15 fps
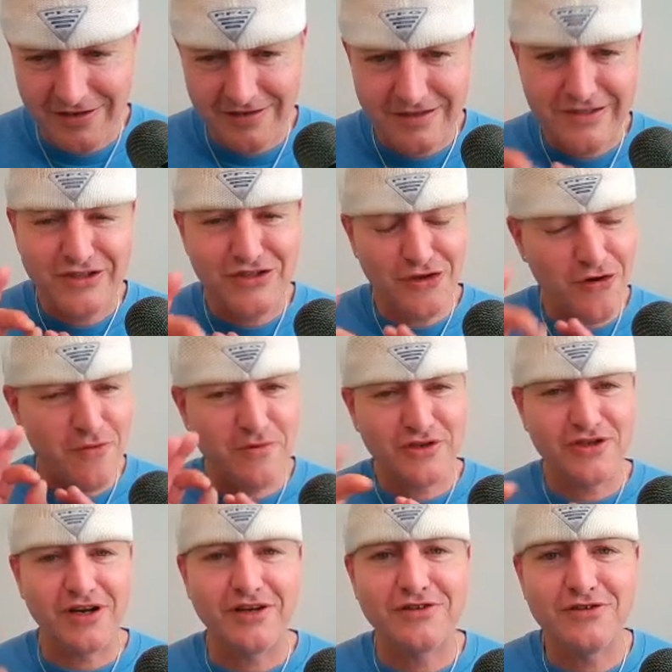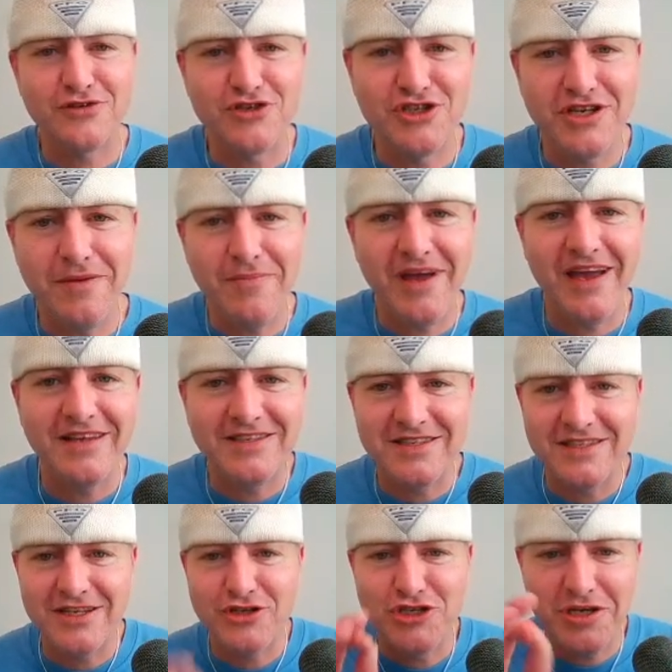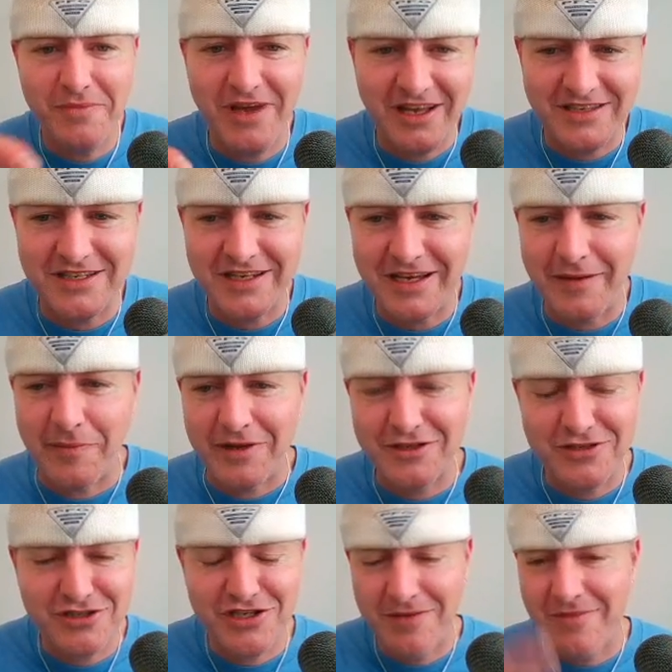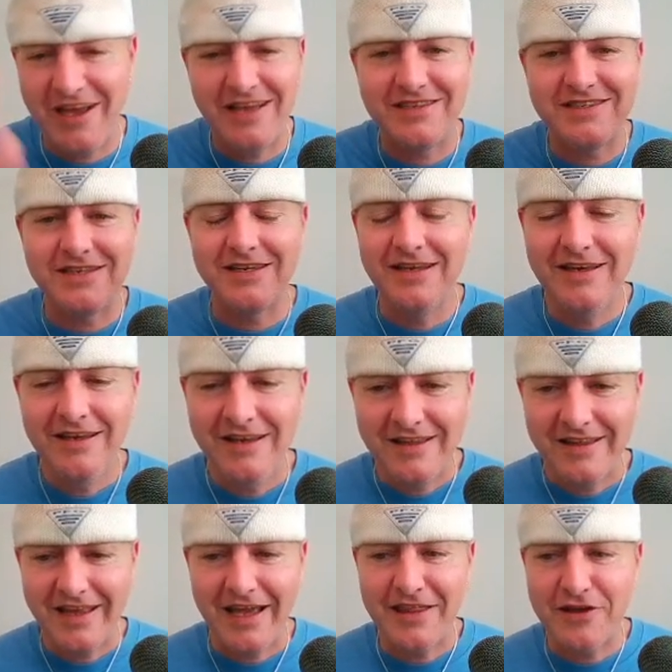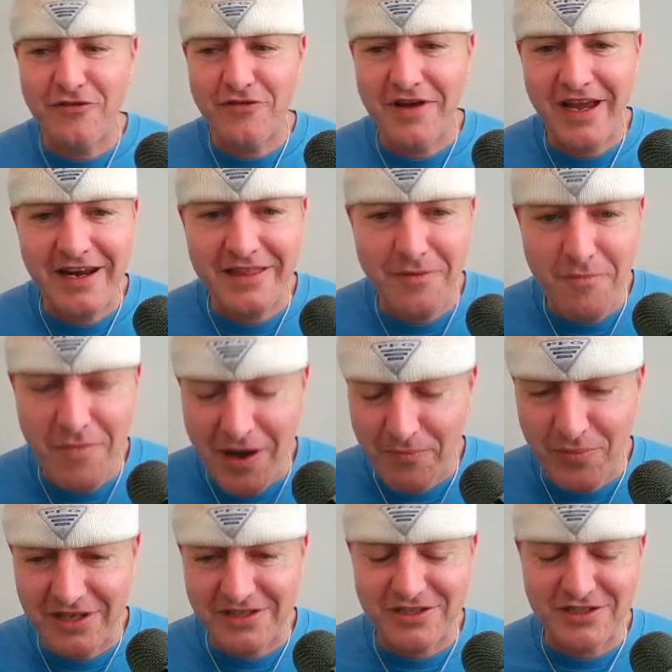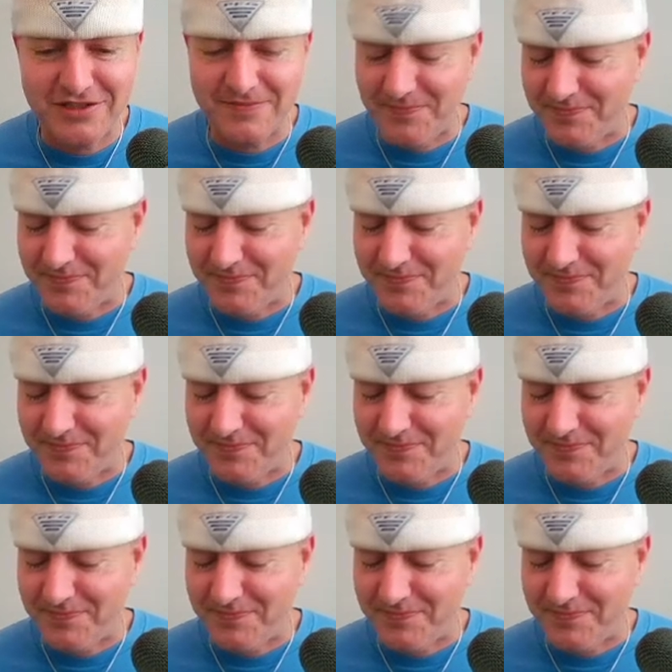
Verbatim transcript: So bizarre. So Jim Henson, the Jim Henson Company. So Jim Henson, guy that created the Muppets.